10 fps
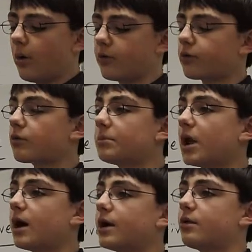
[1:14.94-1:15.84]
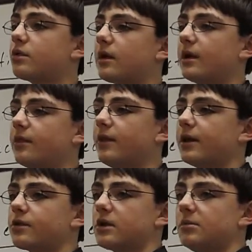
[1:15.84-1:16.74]
Others' replies stated
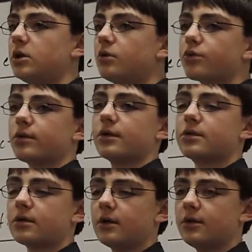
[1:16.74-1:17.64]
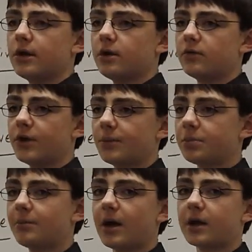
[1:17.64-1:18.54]
that it seemed useless to continue the
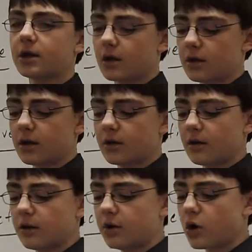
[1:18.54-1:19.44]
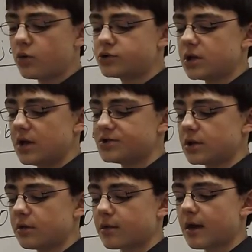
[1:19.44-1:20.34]
diplomatic
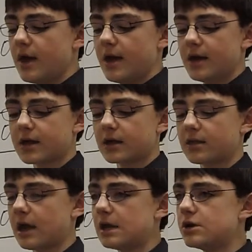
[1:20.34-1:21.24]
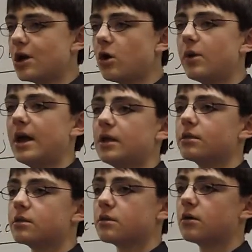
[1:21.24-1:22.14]
negotiations. It contained no
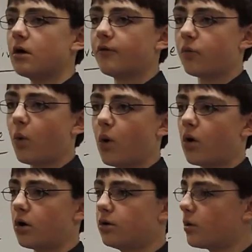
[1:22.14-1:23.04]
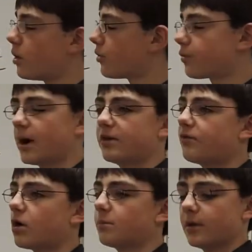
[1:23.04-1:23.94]
hint of war nor threat
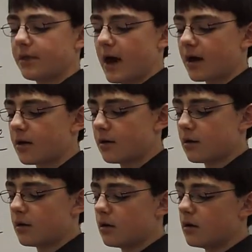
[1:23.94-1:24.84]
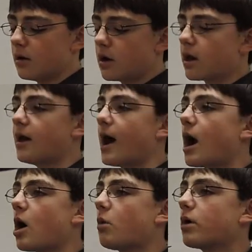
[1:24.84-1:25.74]
of armed attack.
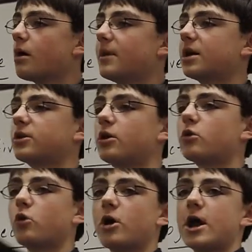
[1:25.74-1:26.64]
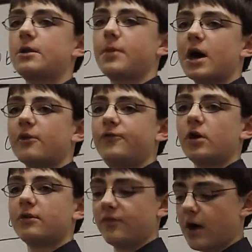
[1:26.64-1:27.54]
Now we are met on a great
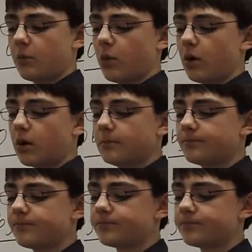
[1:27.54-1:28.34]
battlefield of that war.